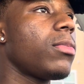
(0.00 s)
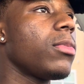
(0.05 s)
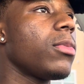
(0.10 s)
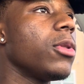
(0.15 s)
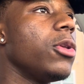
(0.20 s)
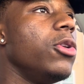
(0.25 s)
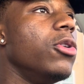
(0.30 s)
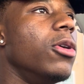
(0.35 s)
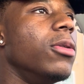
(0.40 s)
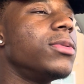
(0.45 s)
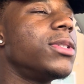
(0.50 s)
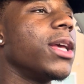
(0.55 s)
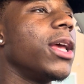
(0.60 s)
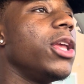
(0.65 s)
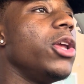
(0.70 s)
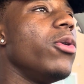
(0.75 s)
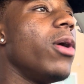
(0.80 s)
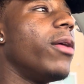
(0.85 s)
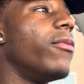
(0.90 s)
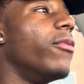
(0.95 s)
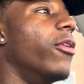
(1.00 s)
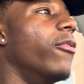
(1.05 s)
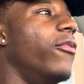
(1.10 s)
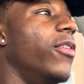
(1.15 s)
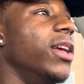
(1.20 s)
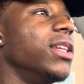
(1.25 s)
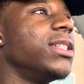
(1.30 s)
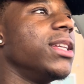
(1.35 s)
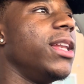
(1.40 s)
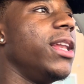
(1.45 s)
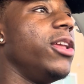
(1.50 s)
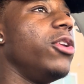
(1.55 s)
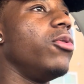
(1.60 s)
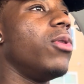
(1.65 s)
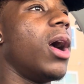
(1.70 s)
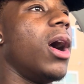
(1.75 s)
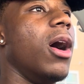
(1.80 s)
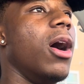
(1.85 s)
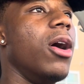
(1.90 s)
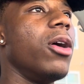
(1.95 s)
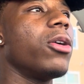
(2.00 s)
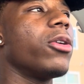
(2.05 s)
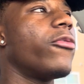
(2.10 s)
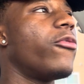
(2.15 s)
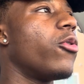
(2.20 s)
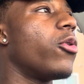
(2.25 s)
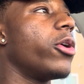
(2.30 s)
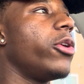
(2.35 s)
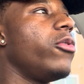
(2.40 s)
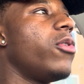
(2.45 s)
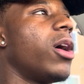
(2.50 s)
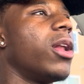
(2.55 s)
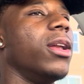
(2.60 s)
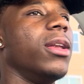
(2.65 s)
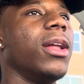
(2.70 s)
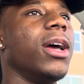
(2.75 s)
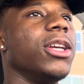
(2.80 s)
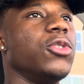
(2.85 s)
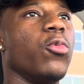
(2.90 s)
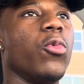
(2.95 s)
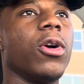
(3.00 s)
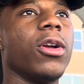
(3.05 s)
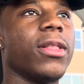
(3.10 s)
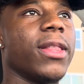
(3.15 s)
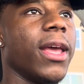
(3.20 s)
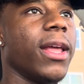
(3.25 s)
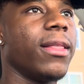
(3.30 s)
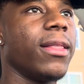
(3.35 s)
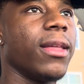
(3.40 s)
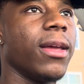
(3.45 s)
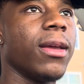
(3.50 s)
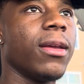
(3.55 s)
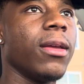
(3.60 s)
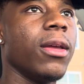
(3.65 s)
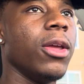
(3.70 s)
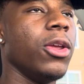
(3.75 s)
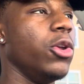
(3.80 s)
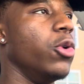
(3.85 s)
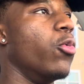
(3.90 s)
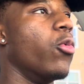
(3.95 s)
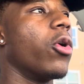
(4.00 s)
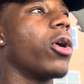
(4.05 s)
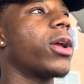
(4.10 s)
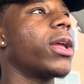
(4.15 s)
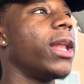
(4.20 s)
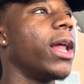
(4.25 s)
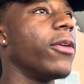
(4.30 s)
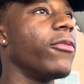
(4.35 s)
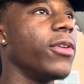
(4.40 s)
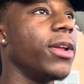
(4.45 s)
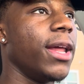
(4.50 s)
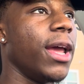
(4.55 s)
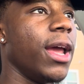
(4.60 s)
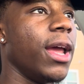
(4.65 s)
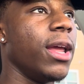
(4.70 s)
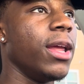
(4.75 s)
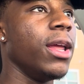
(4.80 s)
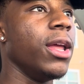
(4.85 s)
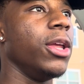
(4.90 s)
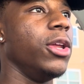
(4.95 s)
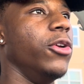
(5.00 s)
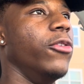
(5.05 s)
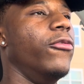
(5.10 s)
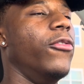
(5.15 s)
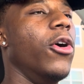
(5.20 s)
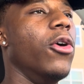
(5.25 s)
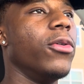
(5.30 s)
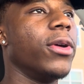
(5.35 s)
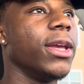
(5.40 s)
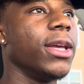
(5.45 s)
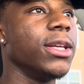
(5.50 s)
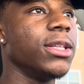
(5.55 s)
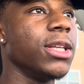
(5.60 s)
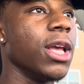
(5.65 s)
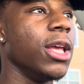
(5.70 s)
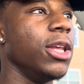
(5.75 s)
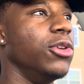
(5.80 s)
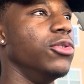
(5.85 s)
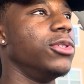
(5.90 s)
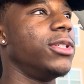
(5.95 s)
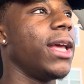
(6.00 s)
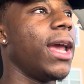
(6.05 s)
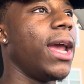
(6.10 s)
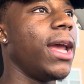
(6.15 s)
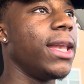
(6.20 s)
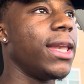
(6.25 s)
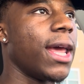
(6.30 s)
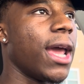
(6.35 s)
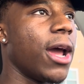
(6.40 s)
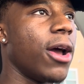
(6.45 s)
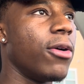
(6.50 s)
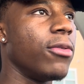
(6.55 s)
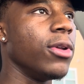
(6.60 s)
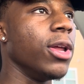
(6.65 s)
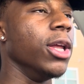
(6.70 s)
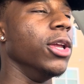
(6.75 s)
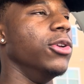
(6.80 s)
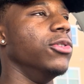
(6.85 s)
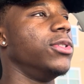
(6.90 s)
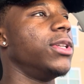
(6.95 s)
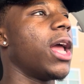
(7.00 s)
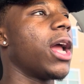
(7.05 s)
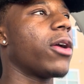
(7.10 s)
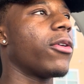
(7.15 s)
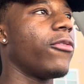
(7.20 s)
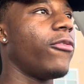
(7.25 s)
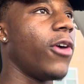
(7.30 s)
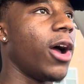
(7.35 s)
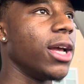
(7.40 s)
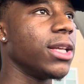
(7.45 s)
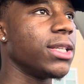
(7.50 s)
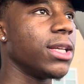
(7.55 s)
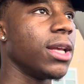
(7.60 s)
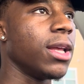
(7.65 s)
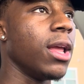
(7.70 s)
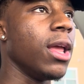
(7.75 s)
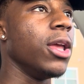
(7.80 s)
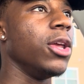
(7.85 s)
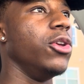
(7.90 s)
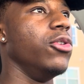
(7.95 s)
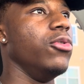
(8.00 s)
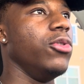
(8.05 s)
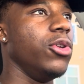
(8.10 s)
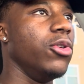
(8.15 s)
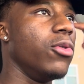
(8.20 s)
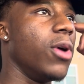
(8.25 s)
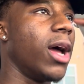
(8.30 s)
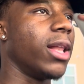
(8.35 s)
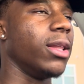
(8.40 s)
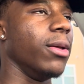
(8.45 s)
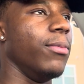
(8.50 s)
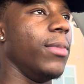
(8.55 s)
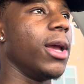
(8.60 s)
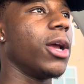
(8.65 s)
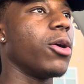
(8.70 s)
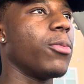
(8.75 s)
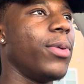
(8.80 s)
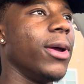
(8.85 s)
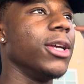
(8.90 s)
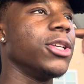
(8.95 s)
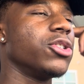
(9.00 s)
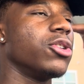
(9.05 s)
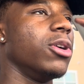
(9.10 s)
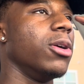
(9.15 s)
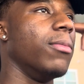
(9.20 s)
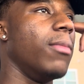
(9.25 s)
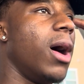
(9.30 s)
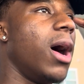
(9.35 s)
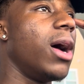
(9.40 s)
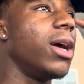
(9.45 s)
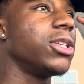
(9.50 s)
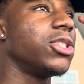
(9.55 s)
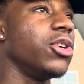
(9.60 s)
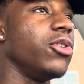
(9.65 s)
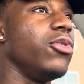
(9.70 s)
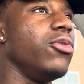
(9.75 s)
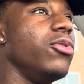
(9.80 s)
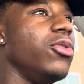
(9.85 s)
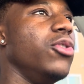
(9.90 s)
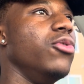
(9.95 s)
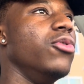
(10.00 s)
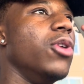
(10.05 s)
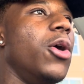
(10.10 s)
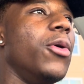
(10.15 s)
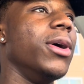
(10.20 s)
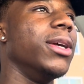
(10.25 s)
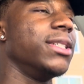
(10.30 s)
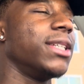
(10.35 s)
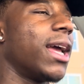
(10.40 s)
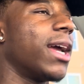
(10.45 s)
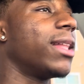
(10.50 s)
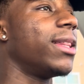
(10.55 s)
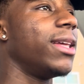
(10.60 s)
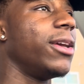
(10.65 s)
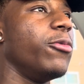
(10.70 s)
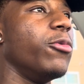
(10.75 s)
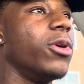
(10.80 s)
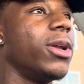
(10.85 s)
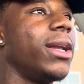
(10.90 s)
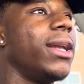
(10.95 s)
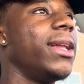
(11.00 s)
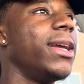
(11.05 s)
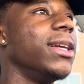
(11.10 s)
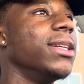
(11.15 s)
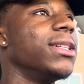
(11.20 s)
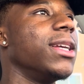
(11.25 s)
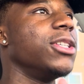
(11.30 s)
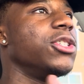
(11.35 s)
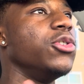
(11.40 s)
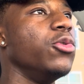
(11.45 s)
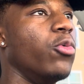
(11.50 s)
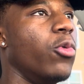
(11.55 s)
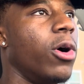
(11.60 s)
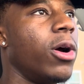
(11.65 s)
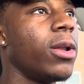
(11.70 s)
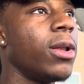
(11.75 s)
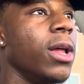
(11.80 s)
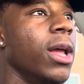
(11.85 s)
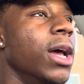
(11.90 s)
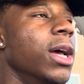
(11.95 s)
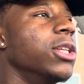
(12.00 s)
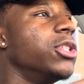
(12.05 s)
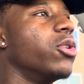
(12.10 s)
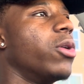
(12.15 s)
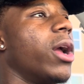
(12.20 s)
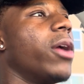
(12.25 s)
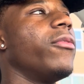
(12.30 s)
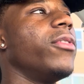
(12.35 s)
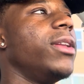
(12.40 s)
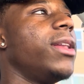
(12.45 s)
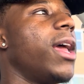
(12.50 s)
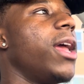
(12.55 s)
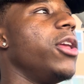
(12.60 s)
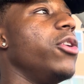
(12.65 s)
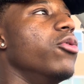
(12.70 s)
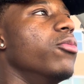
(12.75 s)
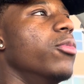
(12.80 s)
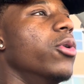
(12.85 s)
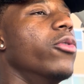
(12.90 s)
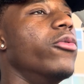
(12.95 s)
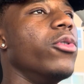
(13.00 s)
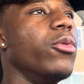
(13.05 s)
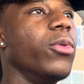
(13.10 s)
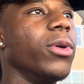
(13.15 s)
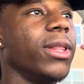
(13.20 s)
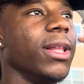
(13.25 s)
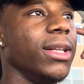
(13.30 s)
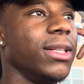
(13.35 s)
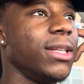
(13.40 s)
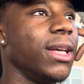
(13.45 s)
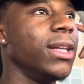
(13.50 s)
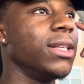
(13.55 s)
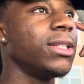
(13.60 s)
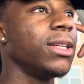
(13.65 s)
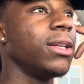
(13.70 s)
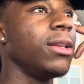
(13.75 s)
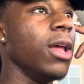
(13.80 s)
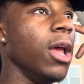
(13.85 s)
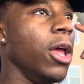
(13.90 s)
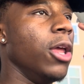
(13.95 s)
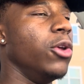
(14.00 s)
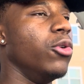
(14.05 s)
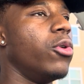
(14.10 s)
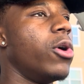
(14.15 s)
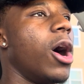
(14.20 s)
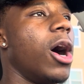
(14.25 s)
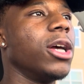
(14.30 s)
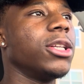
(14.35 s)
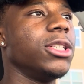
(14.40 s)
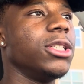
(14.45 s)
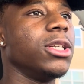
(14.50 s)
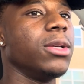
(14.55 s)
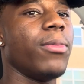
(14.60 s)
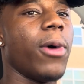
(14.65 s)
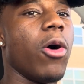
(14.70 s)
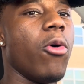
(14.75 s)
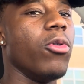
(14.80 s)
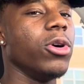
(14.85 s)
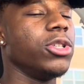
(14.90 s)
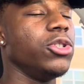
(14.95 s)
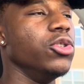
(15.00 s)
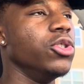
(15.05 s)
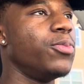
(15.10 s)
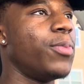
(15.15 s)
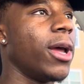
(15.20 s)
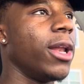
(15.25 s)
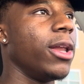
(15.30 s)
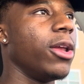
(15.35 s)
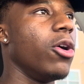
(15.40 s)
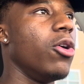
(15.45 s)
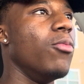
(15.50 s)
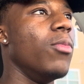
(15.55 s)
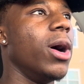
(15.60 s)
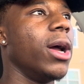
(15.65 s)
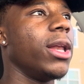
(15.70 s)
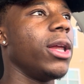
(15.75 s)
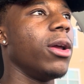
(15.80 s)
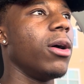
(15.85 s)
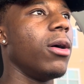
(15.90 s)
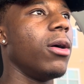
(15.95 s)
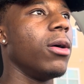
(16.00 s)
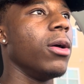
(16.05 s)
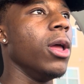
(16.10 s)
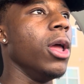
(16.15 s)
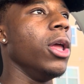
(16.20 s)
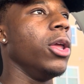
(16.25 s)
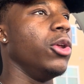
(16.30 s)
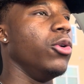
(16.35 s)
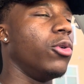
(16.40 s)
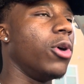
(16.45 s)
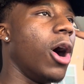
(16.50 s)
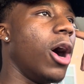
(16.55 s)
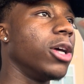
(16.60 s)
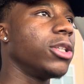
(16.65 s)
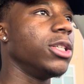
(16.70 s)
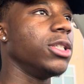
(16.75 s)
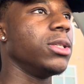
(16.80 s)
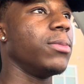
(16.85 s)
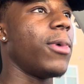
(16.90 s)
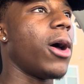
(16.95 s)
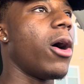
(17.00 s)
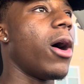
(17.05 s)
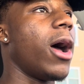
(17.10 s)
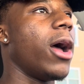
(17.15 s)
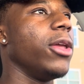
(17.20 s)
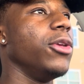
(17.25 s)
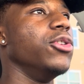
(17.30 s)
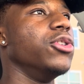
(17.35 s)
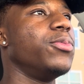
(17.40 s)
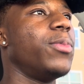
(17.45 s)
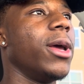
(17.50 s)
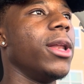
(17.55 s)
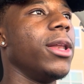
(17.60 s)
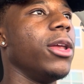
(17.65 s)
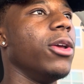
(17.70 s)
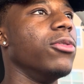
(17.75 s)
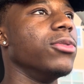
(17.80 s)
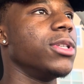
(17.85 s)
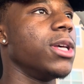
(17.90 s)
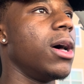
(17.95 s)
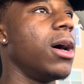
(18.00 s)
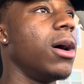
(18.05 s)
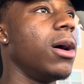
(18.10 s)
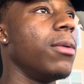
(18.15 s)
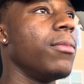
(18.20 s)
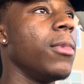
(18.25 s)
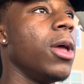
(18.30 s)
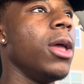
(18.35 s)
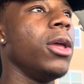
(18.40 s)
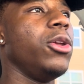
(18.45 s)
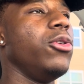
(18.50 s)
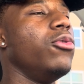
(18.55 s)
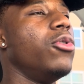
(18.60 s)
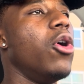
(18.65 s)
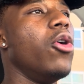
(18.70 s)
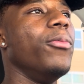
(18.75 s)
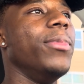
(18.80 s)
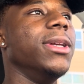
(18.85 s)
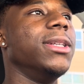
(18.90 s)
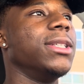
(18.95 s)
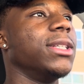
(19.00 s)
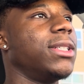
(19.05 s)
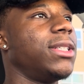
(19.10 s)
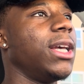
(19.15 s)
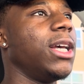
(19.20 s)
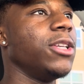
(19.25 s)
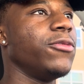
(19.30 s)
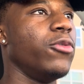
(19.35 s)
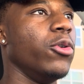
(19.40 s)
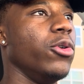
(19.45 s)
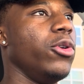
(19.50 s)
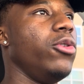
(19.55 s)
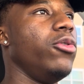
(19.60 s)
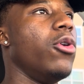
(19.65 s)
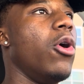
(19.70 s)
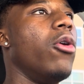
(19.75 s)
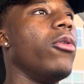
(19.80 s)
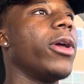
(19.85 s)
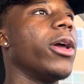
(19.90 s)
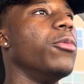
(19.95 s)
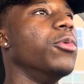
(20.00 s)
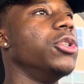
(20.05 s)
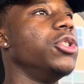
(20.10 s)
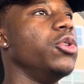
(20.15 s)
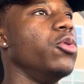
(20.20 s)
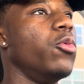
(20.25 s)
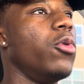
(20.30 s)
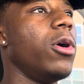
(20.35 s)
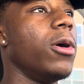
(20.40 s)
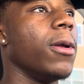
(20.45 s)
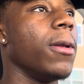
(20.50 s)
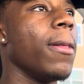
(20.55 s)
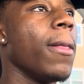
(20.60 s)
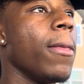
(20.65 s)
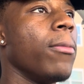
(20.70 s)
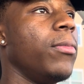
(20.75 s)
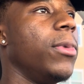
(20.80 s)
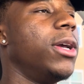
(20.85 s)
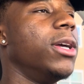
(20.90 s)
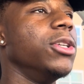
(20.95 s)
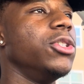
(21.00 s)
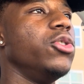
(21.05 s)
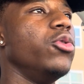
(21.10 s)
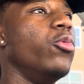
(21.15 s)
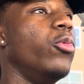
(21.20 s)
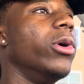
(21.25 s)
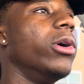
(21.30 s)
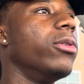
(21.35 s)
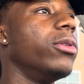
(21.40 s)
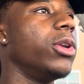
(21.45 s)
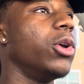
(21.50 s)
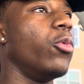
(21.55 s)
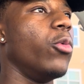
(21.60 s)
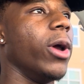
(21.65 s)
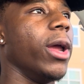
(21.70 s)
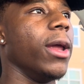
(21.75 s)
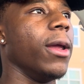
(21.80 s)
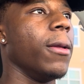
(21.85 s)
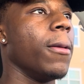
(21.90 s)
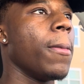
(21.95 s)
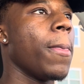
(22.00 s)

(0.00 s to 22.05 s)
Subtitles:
You know what I'm saying? You have a vision and you got hunger for it. You got a nice work ethic. You working every day. You focus. You staying down. You sacrificing. You got the bigger picture in mind. So you know exactly what it is that you want. So every day you moving with intention. You cautious about what you spending your money on. You cautious about how you spending your time. You gonna be successful. You gonna get what you want, because you willing to wait.